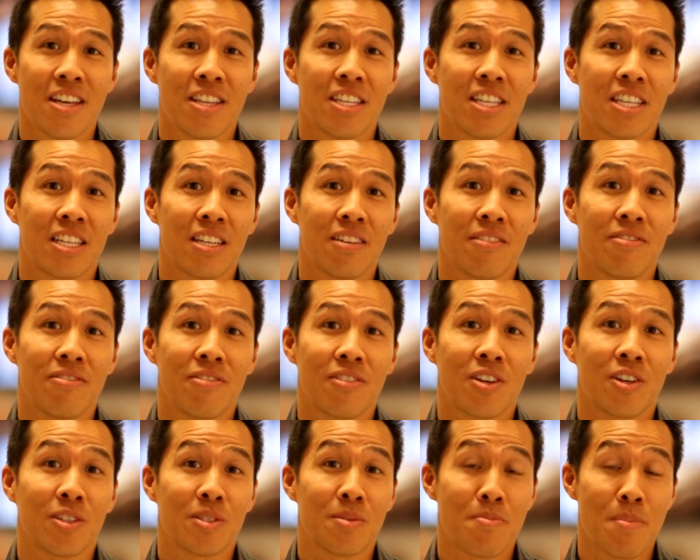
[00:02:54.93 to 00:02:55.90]
to give
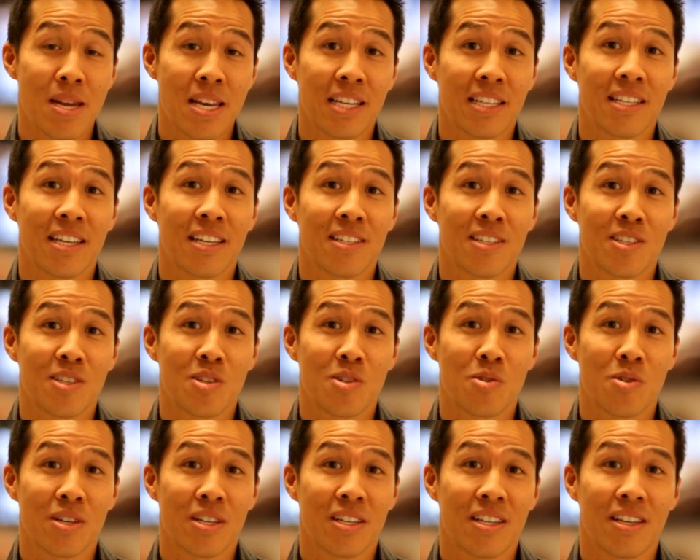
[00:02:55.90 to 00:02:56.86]
cosmetic
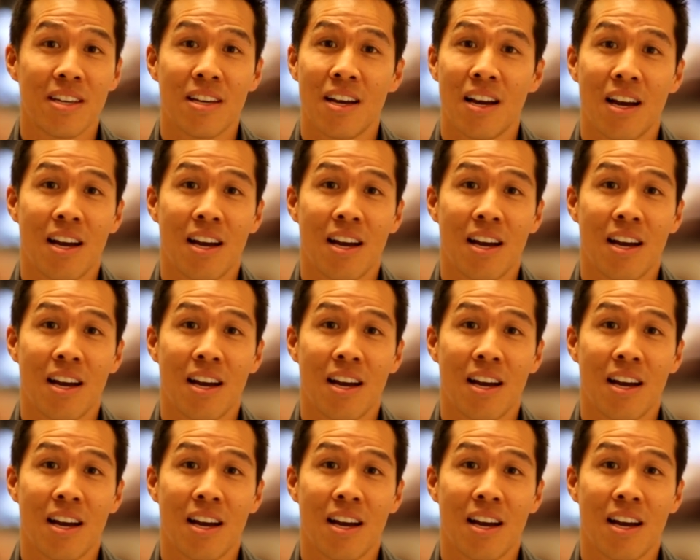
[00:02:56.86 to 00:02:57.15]
dentistry